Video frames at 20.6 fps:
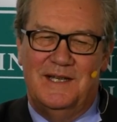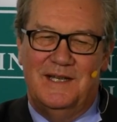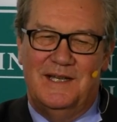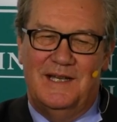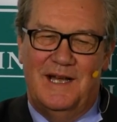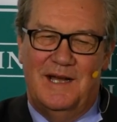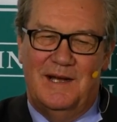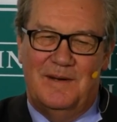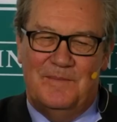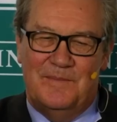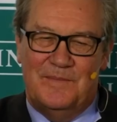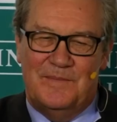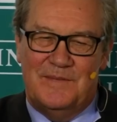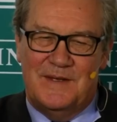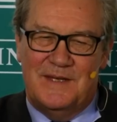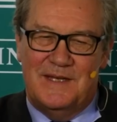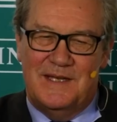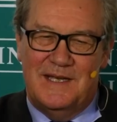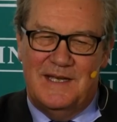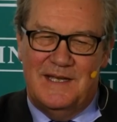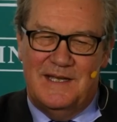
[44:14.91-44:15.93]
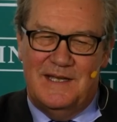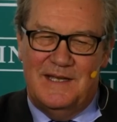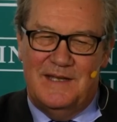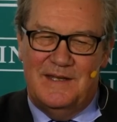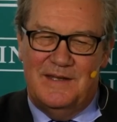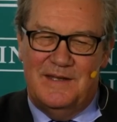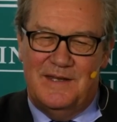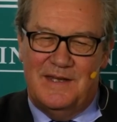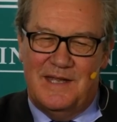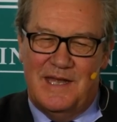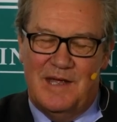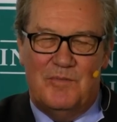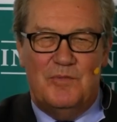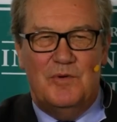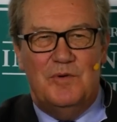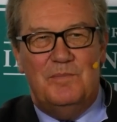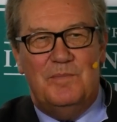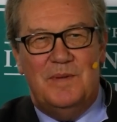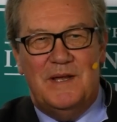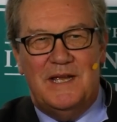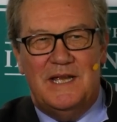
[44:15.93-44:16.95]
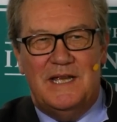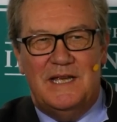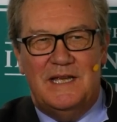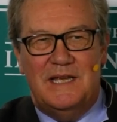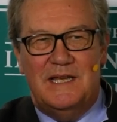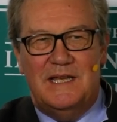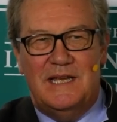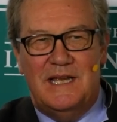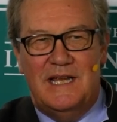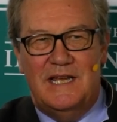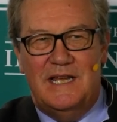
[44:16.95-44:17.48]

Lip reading: there would be